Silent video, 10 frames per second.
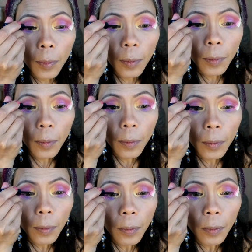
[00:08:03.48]

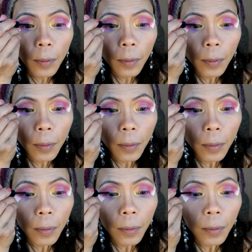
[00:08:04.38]

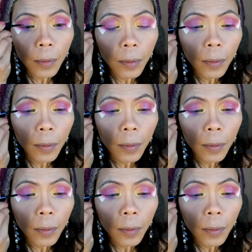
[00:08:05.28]
(no one is talking)